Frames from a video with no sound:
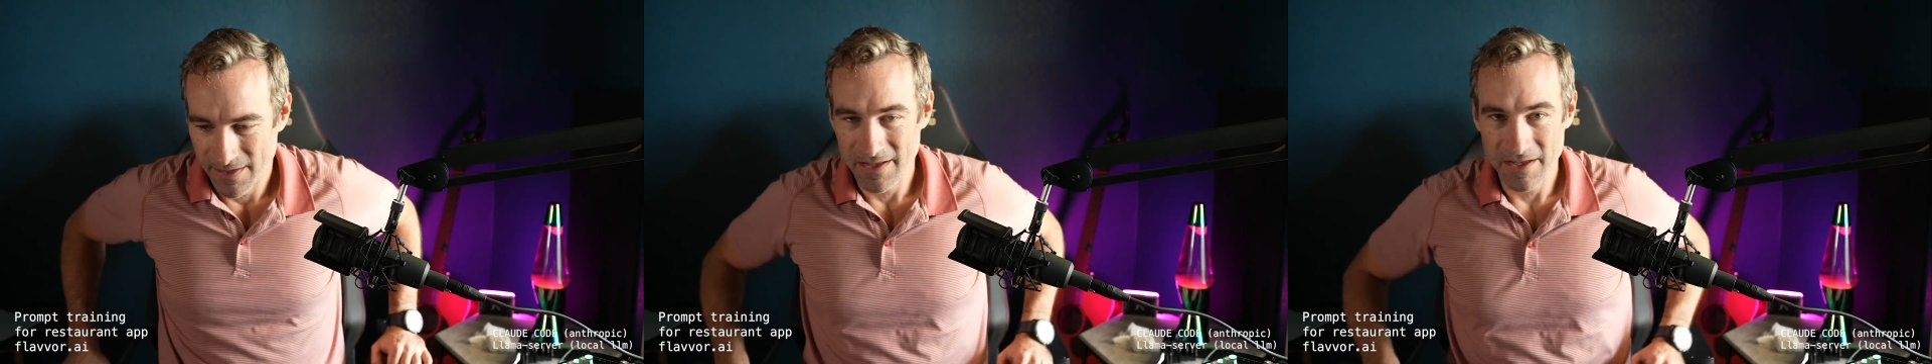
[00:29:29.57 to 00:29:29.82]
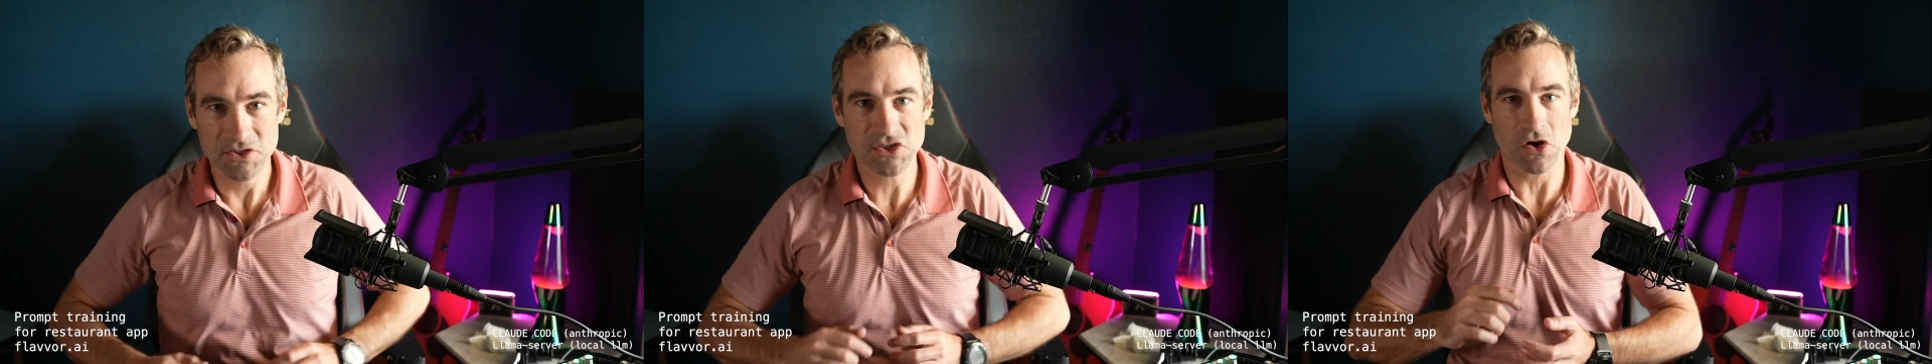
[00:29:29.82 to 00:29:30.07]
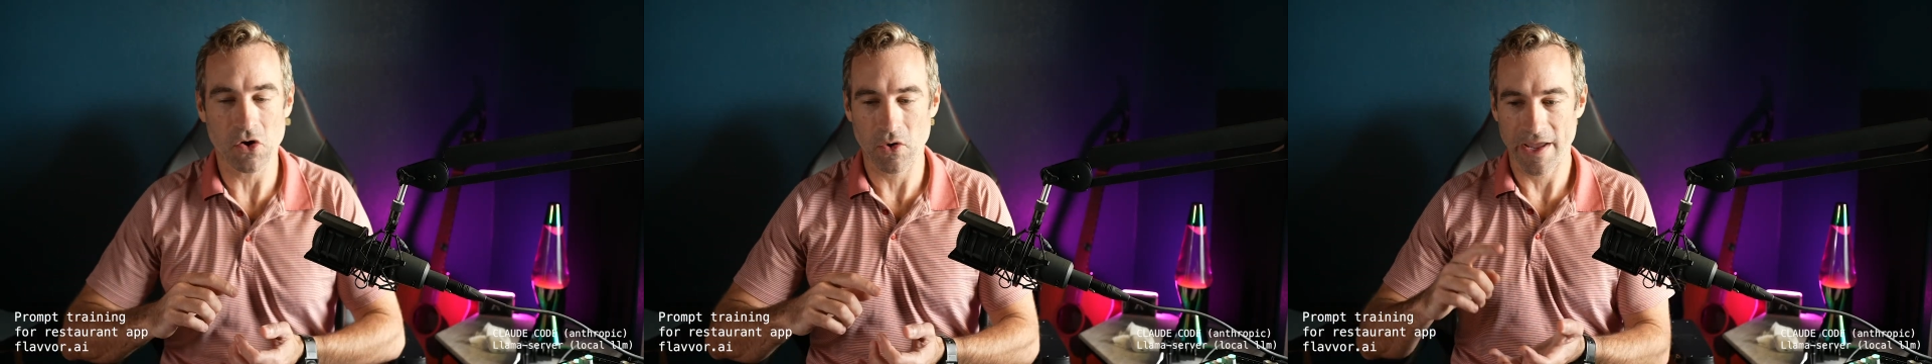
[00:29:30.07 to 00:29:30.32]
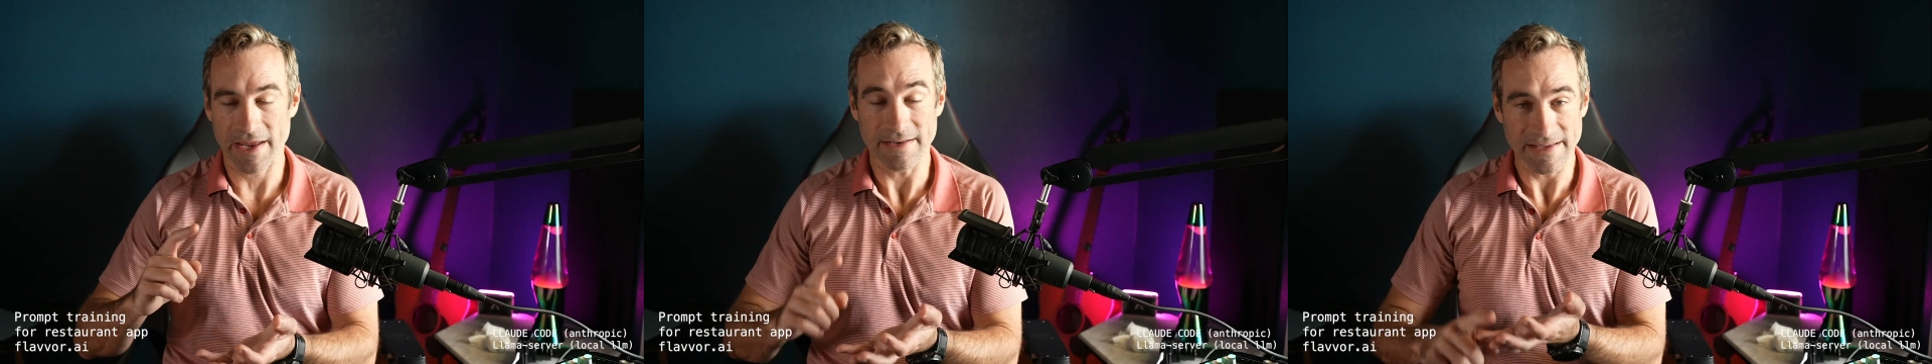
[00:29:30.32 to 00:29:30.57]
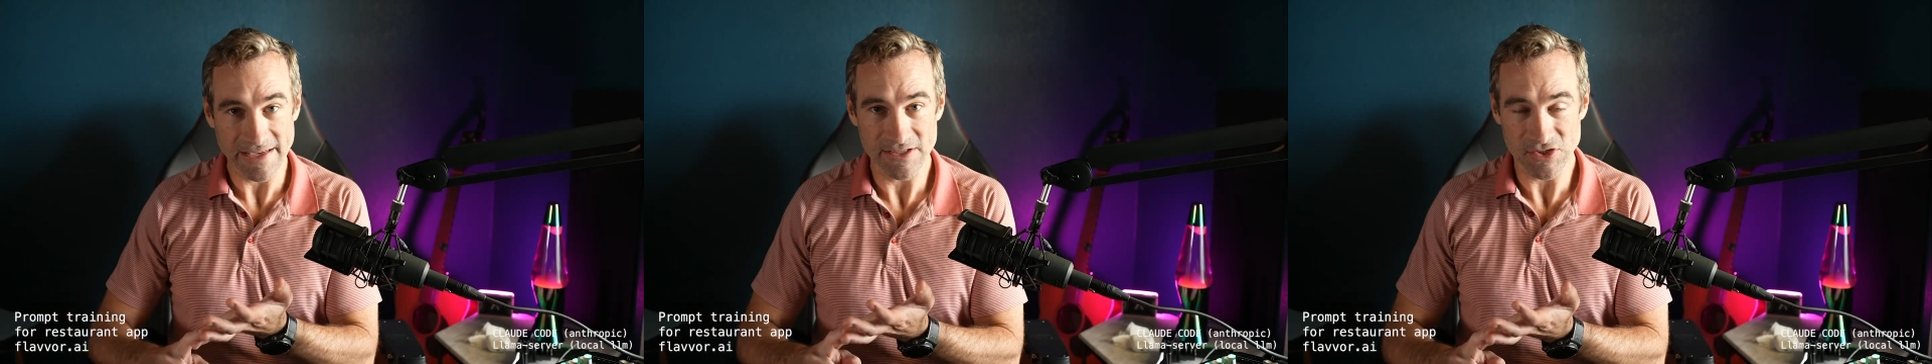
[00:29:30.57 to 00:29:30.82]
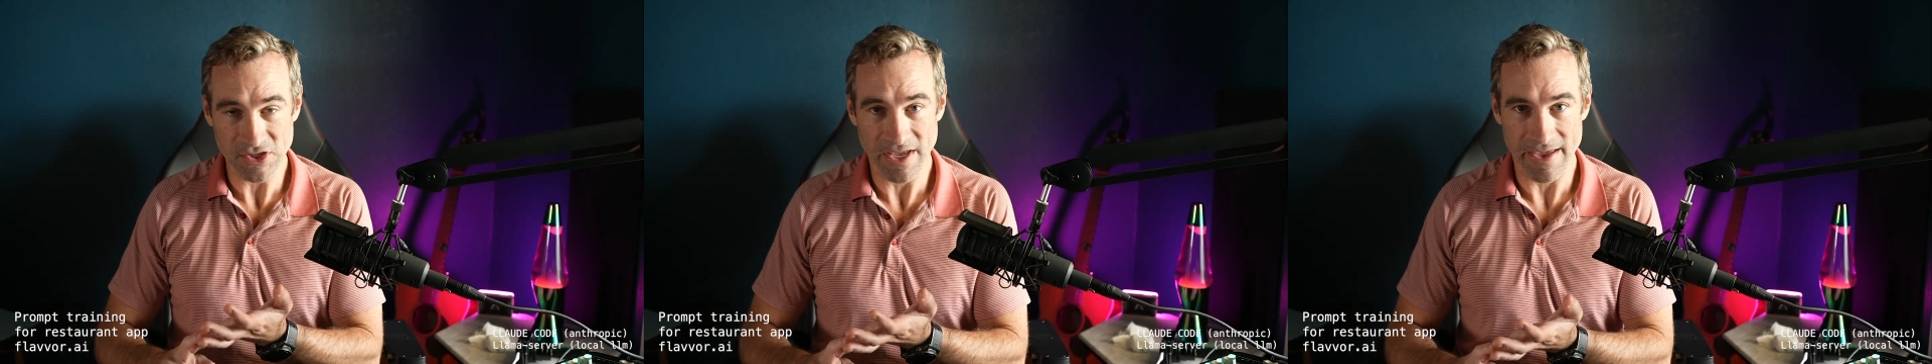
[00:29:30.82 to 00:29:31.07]
So in
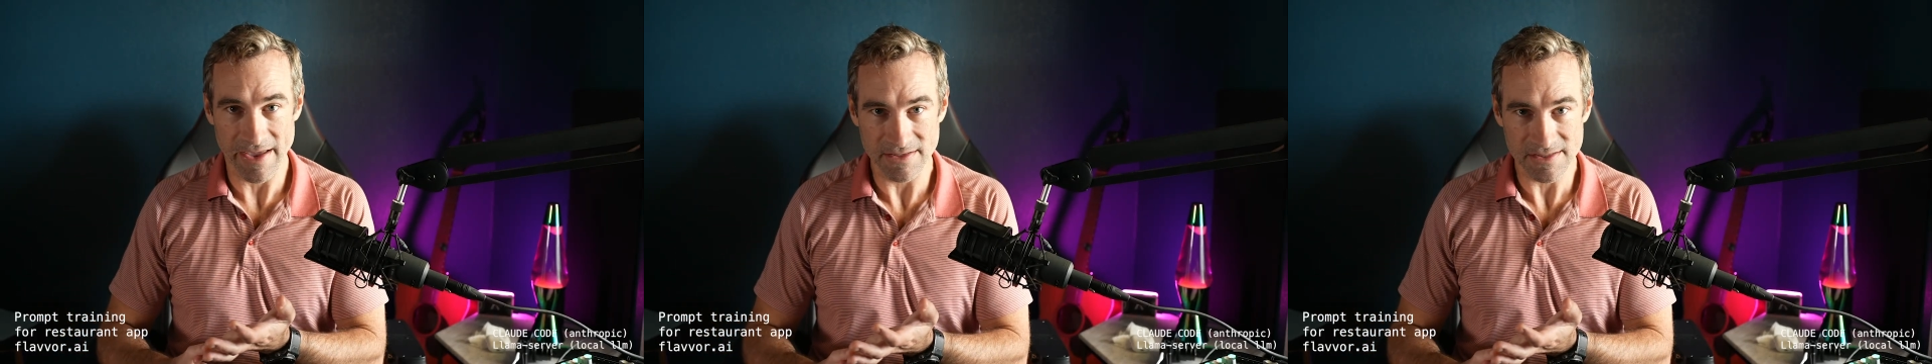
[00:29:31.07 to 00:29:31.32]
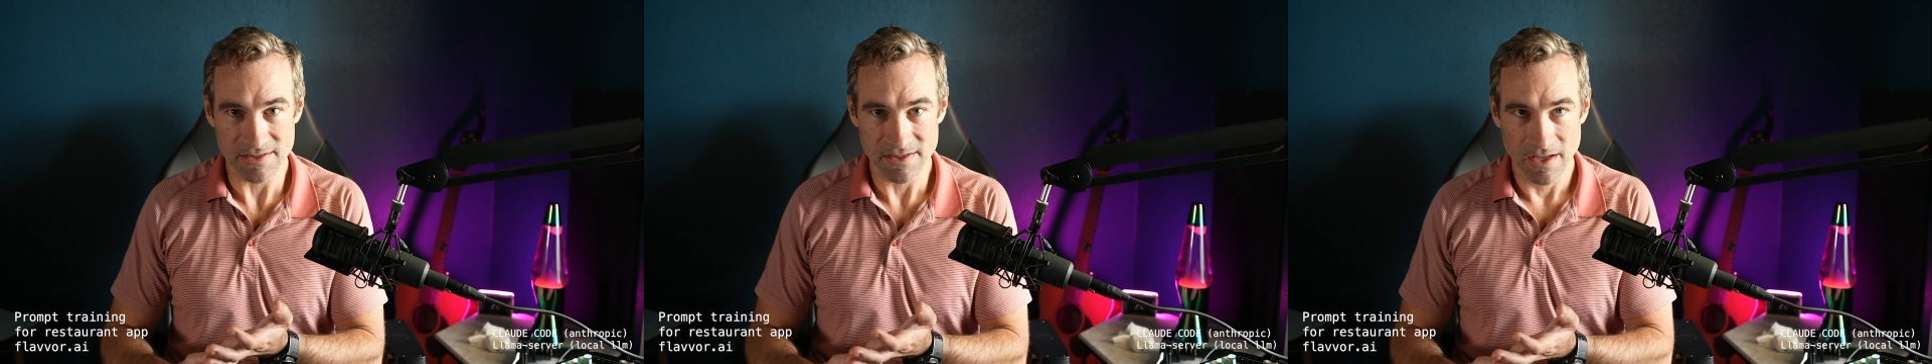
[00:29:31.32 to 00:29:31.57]
each case,